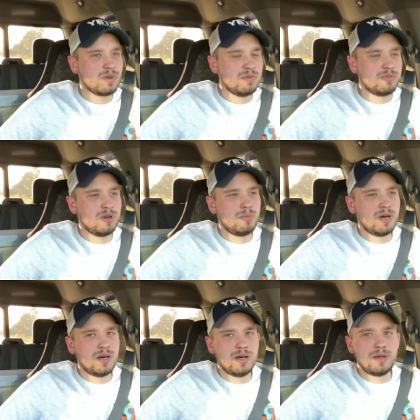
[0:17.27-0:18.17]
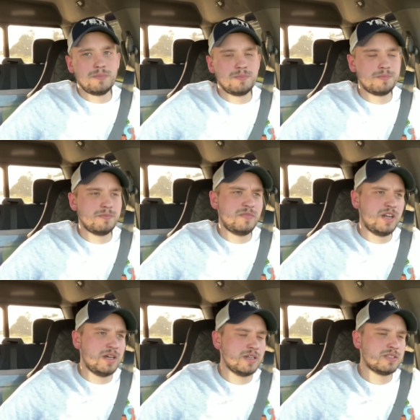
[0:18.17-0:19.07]
from uh,
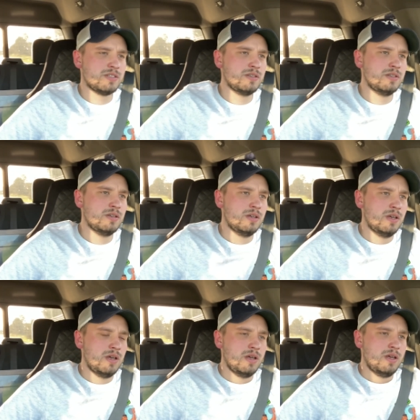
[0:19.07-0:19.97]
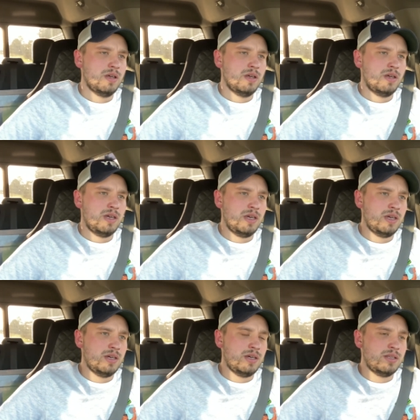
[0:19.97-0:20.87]
FedEx
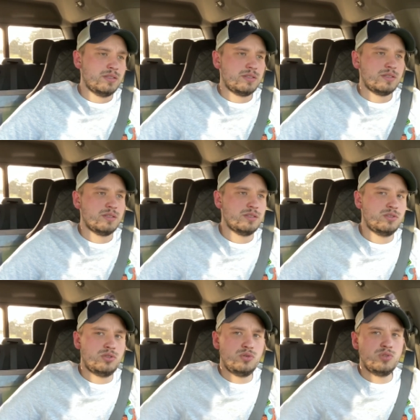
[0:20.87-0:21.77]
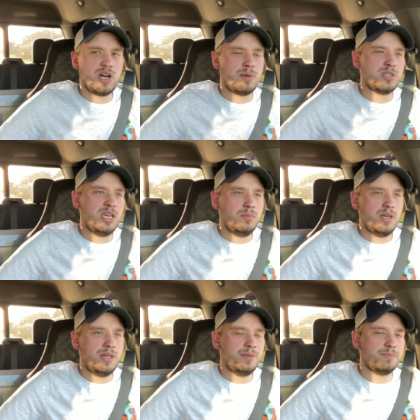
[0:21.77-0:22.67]
and two jobs came
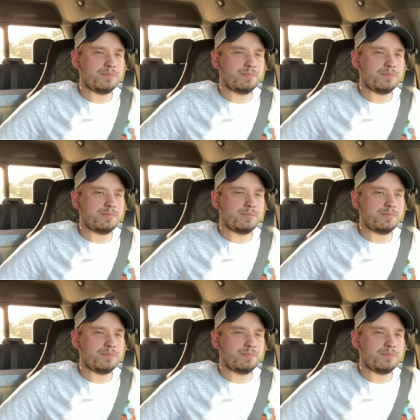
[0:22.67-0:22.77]
in.